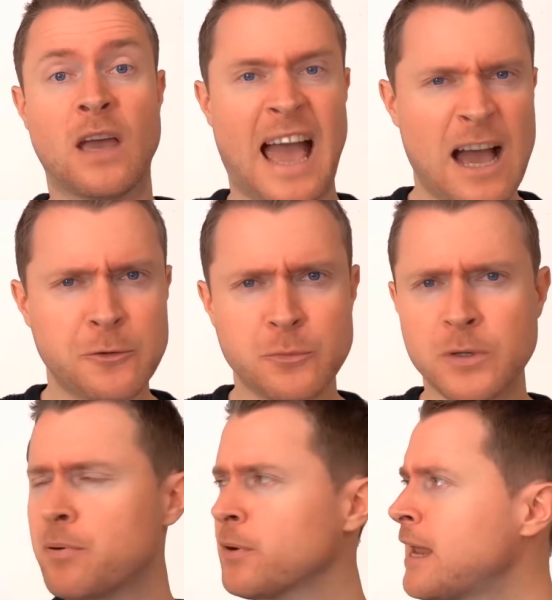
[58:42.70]
How do
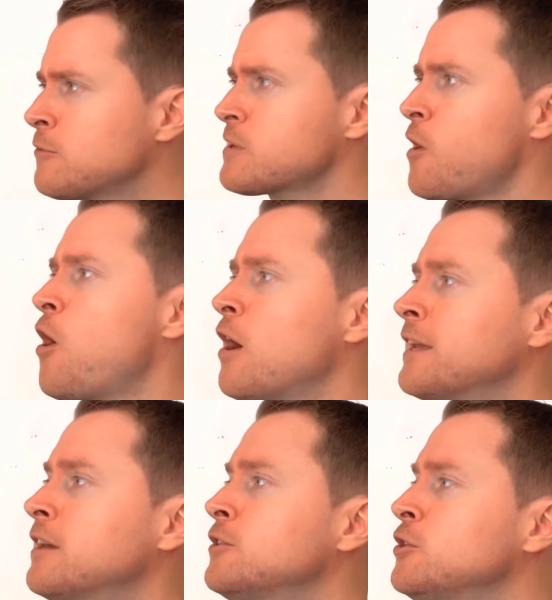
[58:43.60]
we pronounce
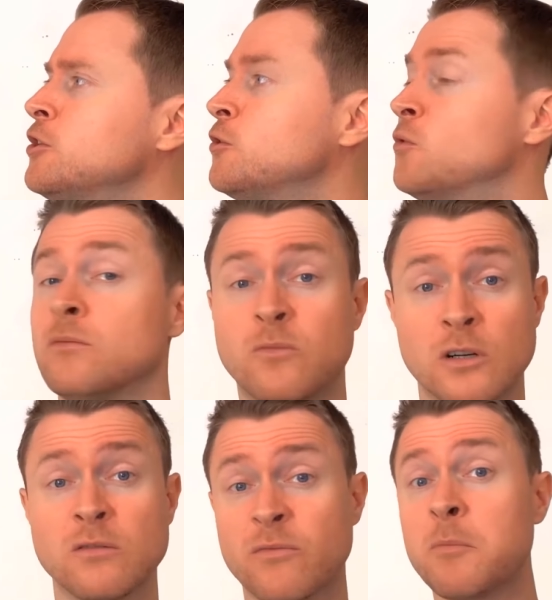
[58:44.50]
I and U?
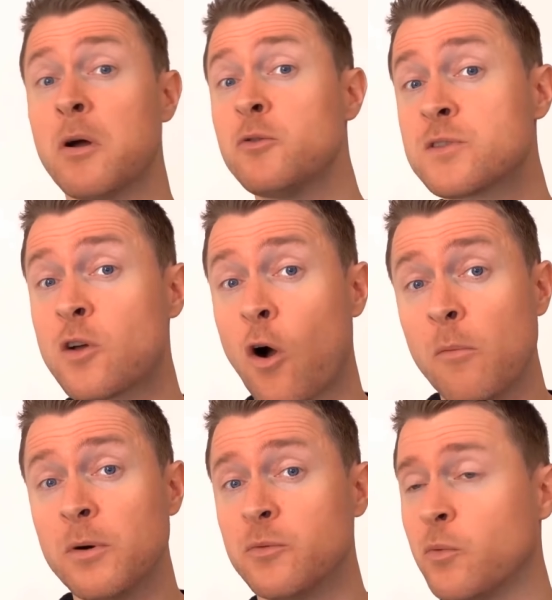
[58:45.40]
Well, the most
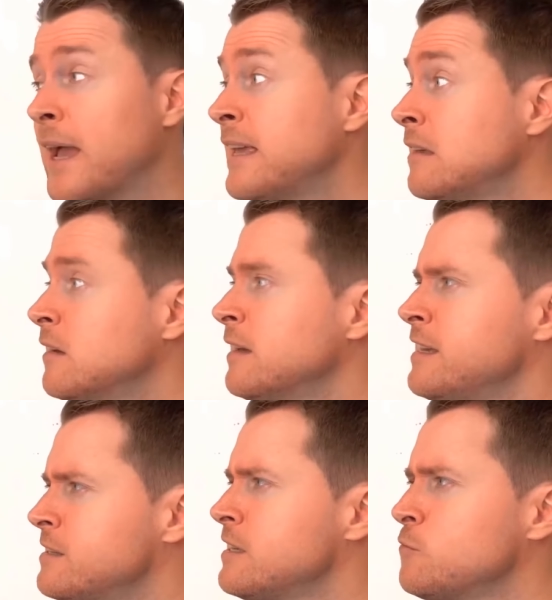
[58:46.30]
common way
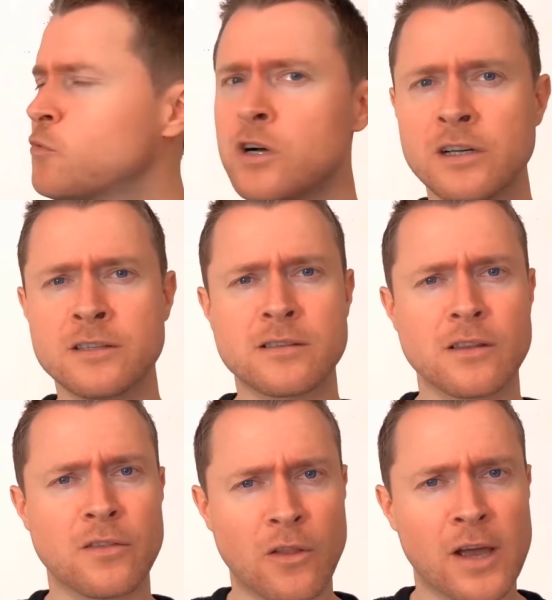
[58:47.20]
is in
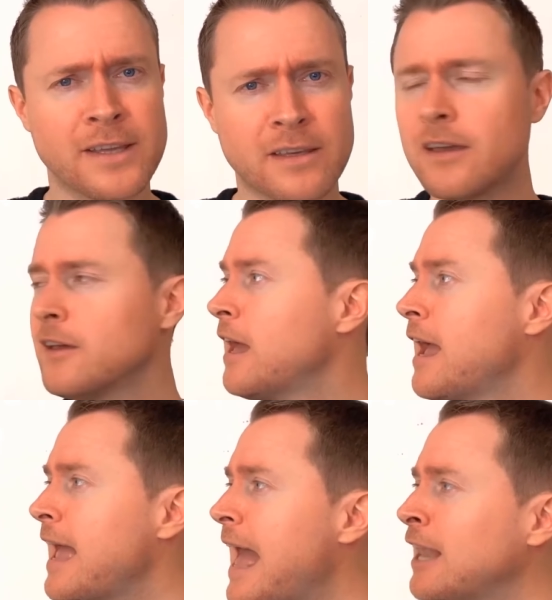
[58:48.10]
words like
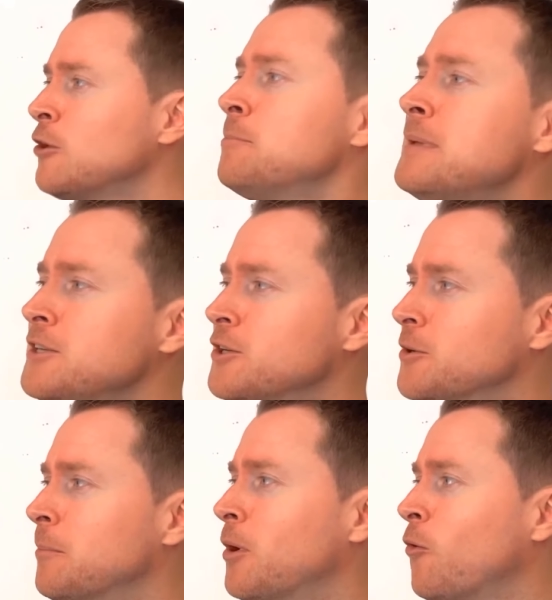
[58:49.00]

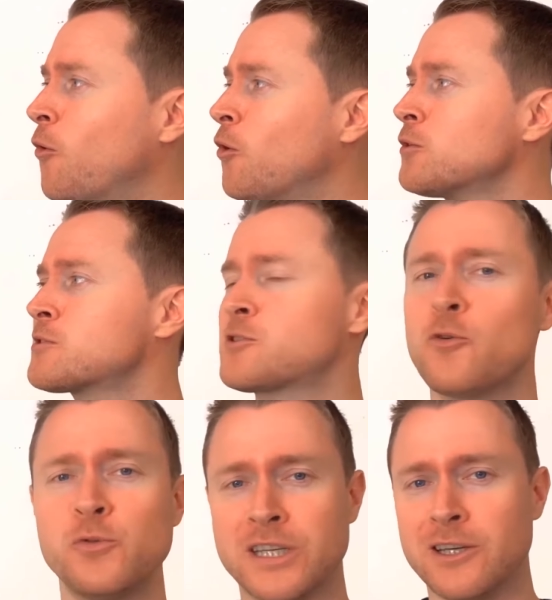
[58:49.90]
aluminium or
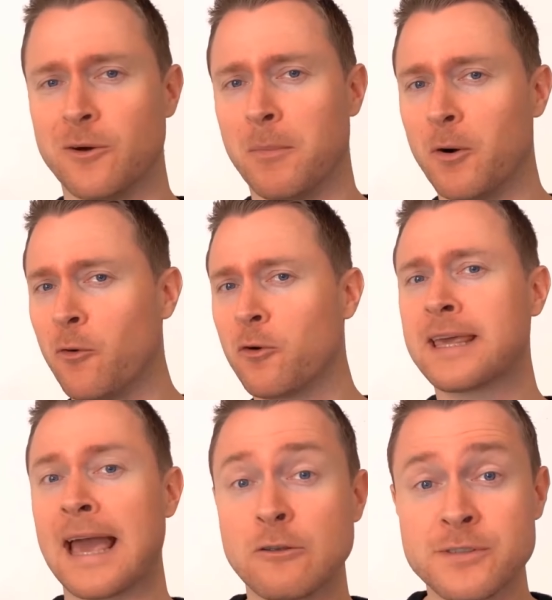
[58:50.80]
sodium or
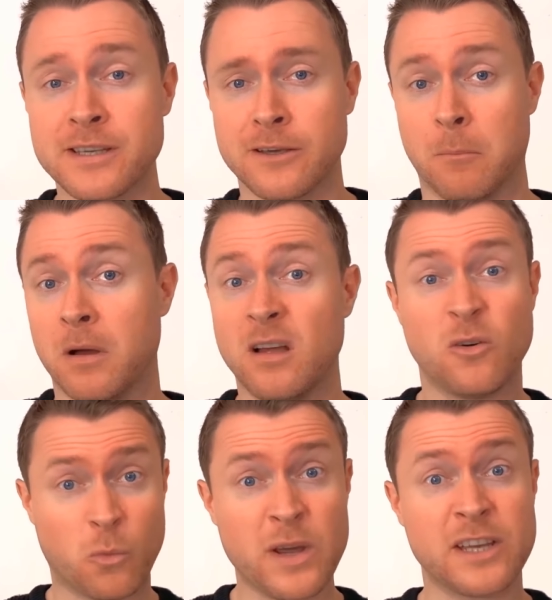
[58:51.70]
calcium,
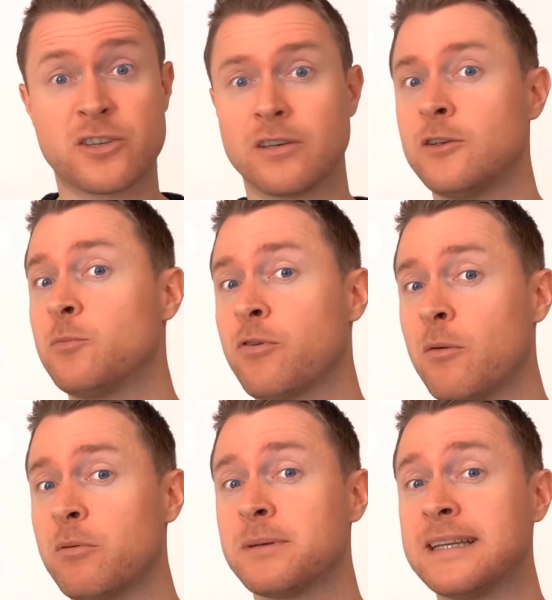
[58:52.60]
which you
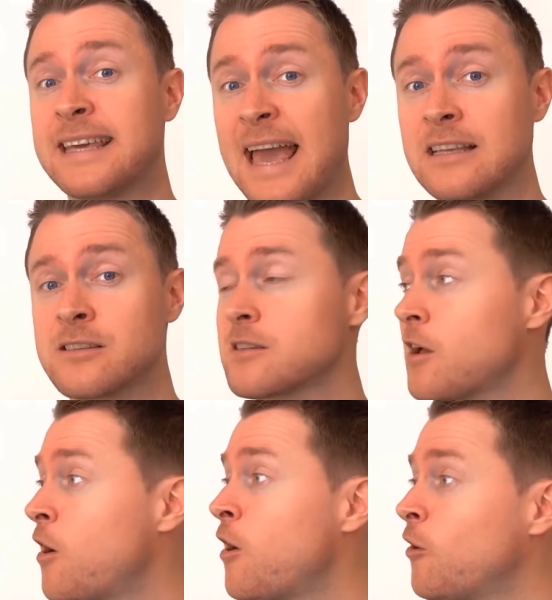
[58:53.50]
probably guessed
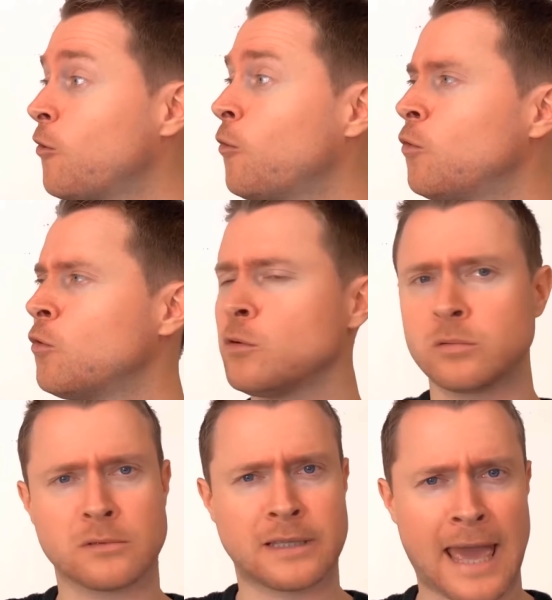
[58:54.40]
are
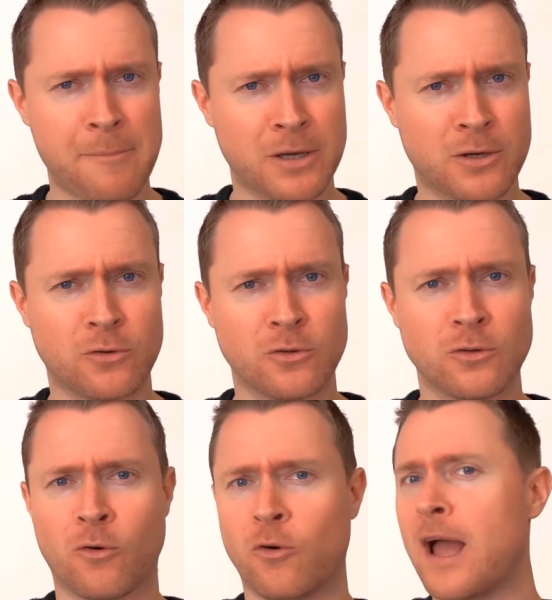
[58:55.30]
all chemical
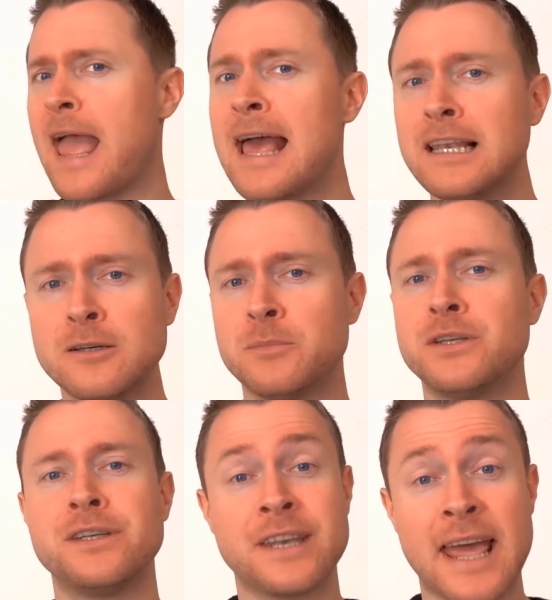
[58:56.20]
or
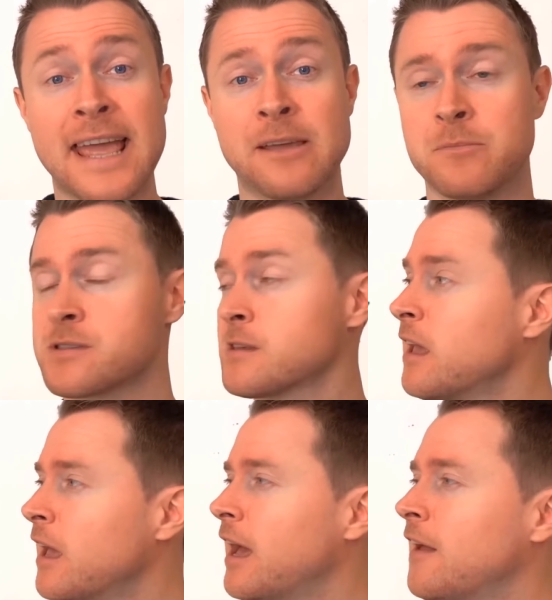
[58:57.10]
element names.
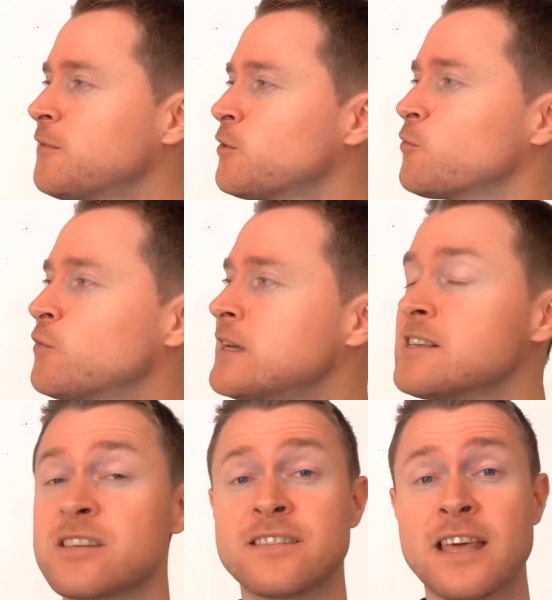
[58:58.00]
And the
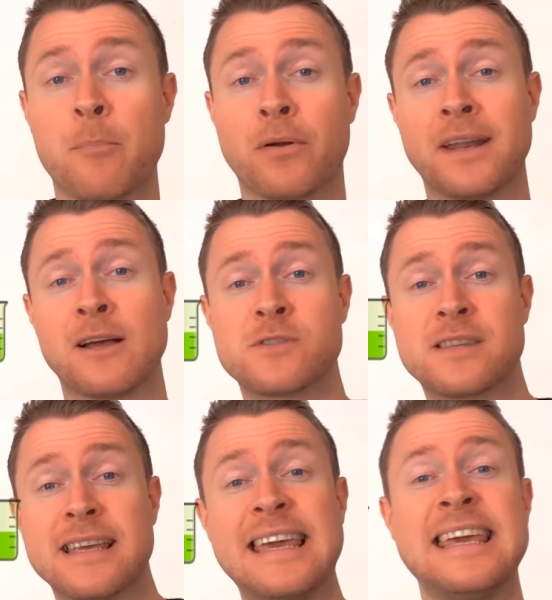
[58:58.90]
reason they're
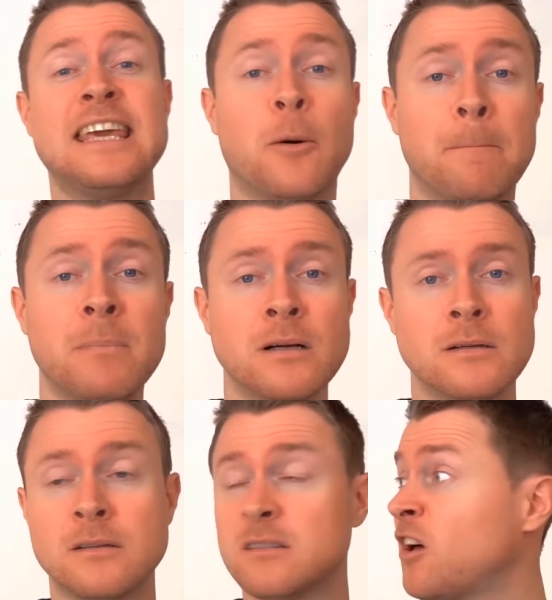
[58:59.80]
pronounced ium,
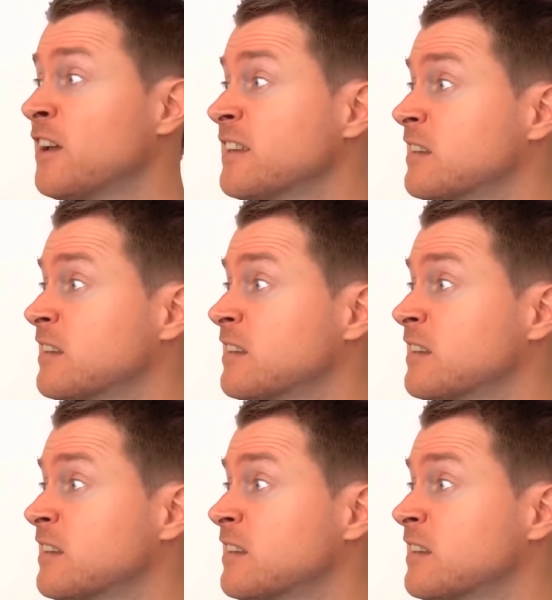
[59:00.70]
like